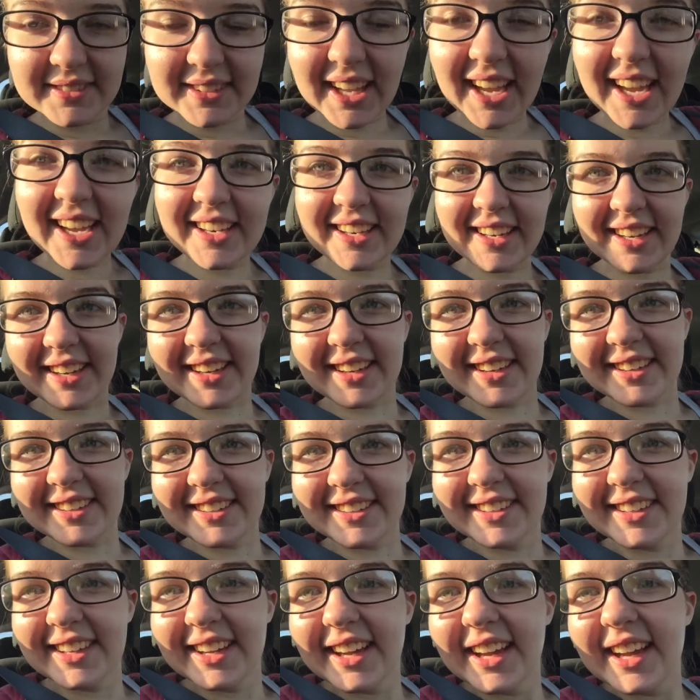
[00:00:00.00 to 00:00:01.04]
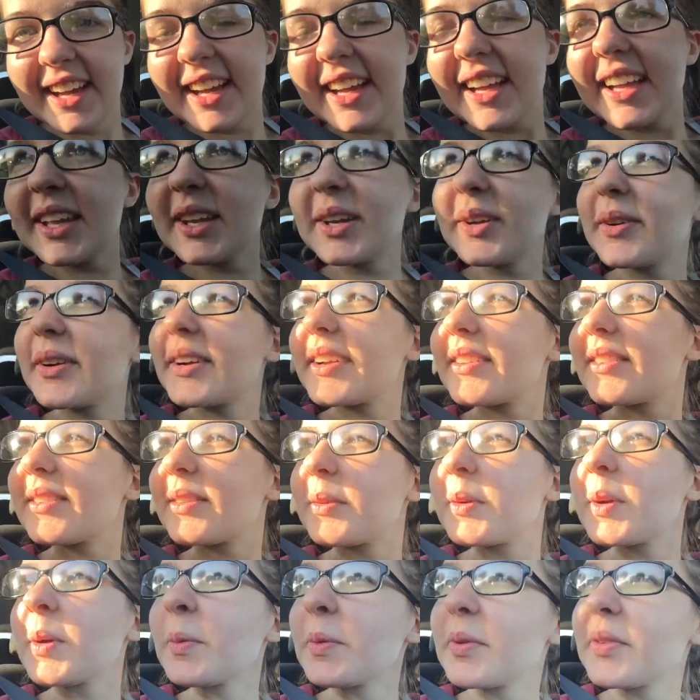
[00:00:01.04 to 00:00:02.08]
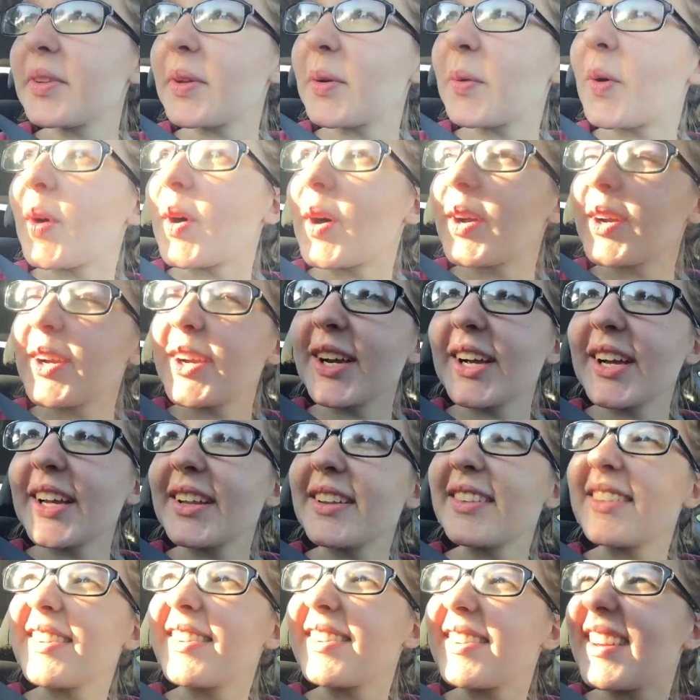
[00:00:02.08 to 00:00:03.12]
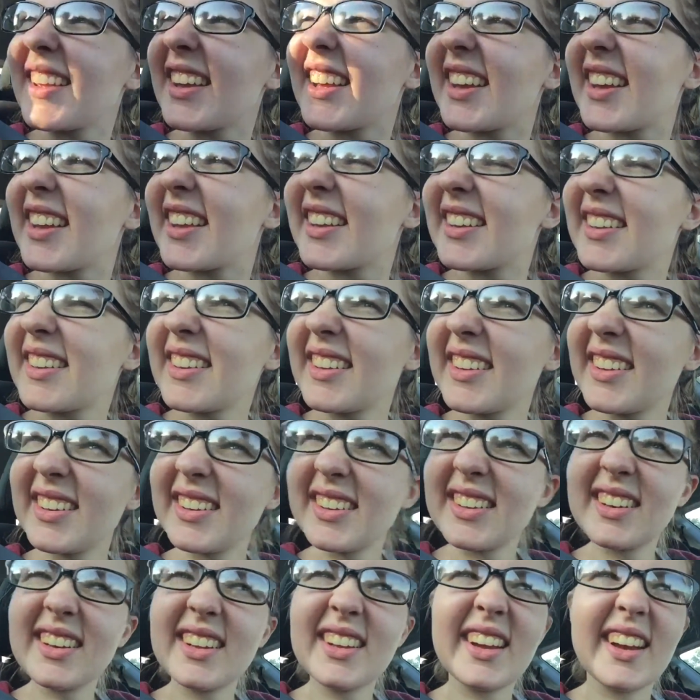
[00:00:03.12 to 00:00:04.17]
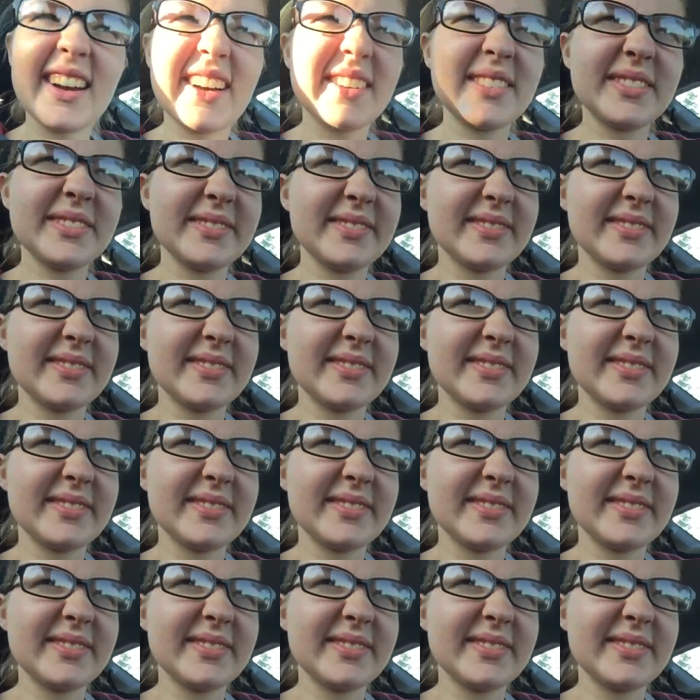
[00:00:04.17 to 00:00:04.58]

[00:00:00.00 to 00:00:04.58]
Kinda. Anyway, so we're almost at Walgreens, and yeah.